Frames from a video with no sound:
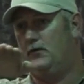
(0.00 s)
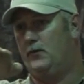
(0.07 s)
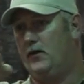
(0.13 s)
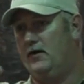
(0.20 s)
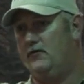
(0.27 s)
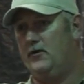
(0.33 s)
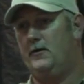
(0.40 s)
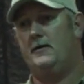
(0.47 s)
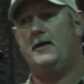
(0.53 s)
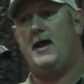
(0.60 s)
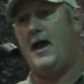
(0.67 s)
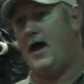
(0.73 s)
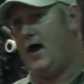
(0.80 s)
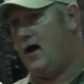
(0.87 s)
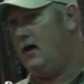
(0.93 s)
the river.
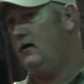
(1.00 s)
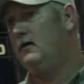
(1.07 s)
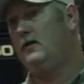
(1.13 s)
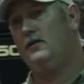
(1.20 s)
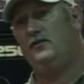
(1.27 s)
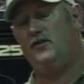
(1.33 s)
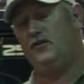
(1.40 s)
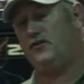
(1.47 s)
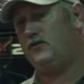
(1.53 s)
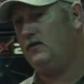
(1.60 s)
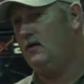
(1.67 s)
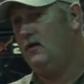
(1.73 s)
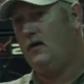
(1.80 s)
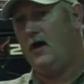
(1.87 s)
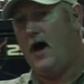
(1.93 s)
Yeah,
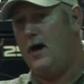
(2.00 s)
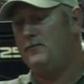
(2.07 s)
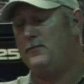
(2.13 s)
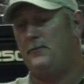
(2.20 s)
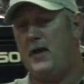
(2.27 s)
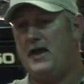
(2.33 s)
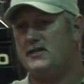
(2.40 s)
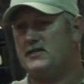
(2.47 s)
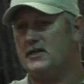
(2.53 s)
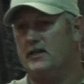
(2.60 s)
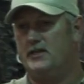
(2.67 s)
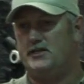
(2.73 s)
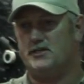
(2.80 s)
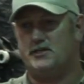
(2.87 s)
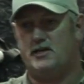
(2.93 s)
I'm
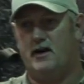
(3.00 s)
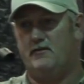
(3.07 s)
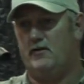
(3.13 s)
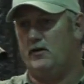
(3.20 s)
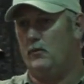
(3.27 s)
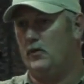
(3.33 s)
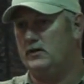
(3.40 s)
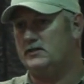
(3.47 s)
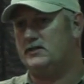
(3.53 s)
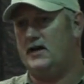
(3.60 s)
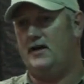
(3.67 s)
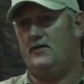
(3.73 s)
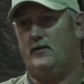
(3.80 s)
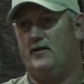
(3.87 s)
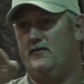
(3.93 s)
basically just covering one
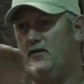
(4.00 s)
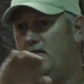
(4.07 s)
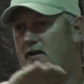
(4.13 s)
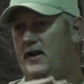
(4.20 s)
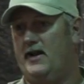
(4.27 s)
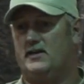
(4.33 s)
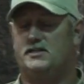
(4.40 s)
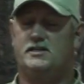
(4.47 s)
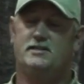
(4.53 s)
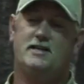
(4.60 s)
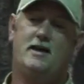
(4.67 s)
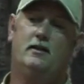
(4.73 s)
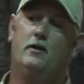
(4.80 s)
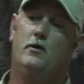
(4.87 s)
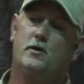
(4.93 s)
side of the river to the next, because
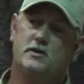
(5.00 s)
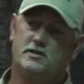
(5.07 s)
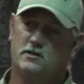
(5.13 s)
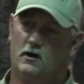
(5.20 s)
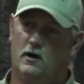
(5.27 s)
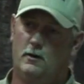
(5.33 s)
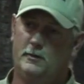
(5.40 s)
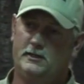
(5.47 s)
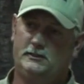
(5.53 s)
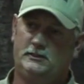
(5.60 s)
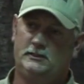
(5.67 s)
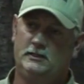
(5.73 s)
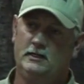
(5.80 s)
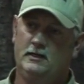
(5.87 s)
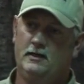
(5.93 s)
that lower
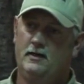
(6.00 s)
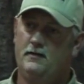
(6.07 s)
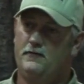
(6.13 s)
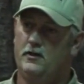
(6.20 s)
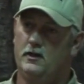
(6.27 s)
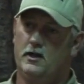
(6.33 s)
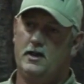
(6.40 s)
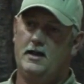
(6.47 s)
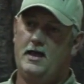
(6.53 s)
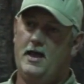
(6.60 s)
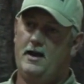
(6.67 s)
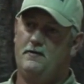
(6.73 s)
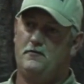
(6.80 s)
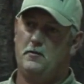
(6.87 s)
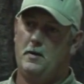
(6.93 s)
Snohomish, if you're looking
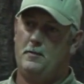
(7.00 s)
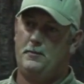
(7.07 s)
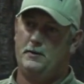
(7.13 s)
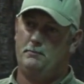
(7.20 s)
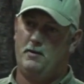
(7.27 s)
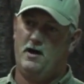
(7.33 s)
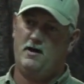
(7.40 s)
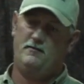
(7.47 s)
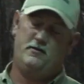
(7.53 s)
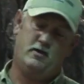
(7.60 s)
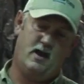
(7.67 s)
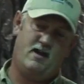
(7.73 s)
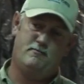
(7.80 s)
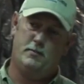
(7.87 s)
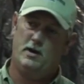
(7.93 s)
at it from up and above,
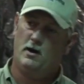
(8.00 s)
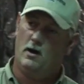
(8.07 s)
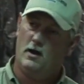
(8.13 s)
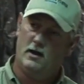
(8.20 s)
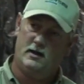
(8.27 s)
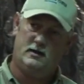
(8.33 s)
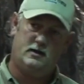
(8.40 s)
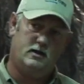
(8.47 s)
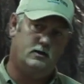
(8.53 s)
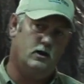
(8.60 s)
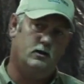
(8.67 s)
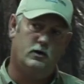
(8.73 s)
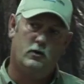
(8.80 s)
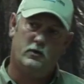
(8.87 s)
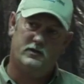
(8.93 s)
you haven't been on it, you
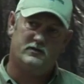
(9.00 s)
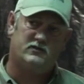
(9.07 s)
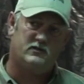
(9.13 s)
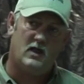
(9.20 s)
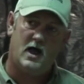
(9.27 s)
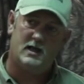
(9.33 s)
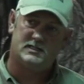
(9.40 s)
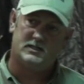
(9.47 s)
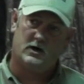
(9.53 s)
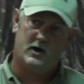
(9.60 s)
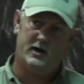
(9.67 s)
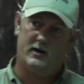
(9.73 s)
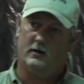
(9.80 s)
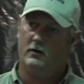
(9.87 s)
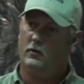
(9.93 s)
don't know where the slots
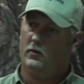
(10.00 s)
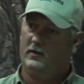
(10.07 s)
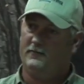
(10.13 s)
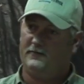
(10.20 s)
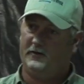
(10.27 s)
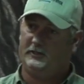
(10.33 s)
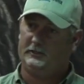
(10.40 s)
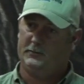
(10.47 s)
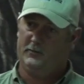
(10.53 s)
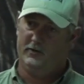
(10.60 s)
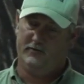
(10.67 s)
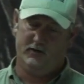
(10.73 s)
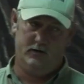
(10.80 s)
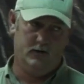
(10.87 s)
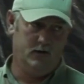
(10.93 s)
are, you don't know where the fish are
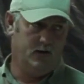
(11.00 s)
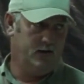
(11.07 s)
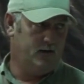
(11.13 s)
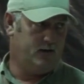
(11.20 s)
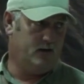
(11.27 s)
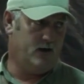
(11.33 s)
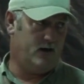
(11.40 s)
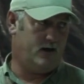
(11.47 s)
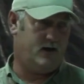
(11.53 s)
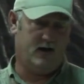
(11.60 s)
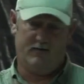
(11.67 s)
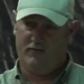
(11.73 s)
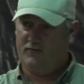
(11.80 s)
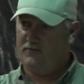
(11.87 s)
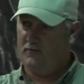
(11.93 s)
moving, you ought to
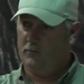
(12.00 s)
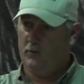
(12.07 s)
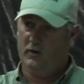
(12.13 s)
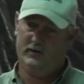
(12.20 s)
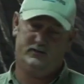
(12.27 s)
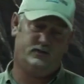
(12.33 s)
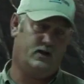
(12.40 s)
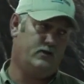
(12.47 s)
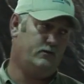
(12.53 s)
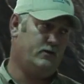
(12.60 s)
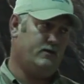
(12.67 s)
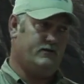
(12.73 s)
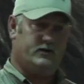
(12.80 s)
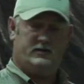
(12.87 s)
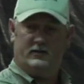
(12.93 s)
cover from one side of the
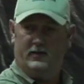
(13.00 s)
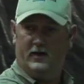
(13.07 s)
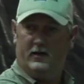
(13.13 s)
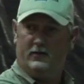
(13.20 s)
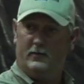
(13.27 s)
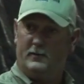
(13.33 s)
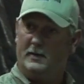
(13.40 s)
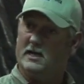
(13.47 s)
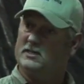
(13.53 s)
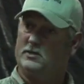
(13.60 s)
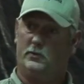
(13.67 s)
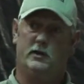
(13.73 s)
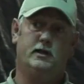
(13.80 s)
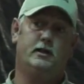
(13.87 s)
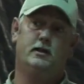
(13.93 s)
river to the other, because
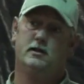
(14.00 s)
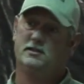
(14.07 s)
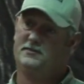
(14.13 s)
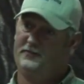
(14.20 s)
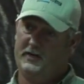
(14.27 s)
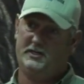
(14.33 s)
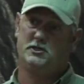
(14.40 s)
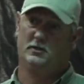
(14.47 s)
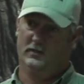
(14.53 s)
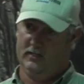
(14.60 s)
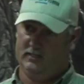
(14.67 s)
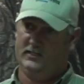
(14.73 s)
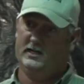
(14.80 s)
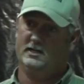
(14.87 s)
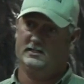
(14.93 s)
it really looks
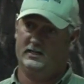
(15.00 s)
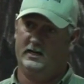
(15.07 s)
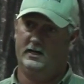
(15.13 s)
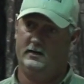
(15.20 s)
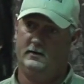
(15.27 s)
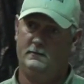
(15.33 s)
featureless, doesn't it?